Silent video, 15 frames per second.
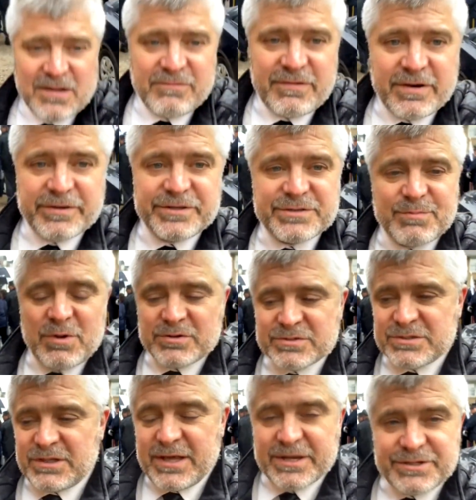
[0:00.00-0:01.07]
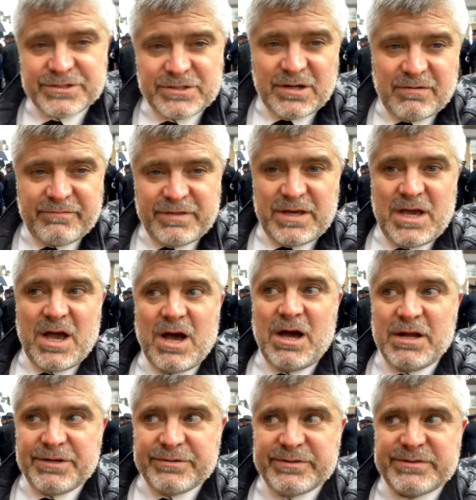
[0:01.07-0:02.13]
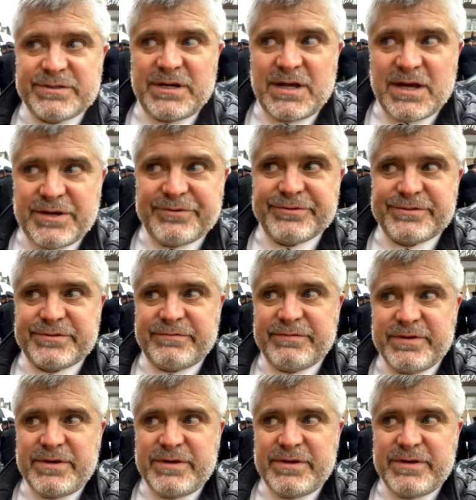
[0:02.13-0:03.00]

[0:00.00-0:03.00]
very small selection of the hundreds and hundreds of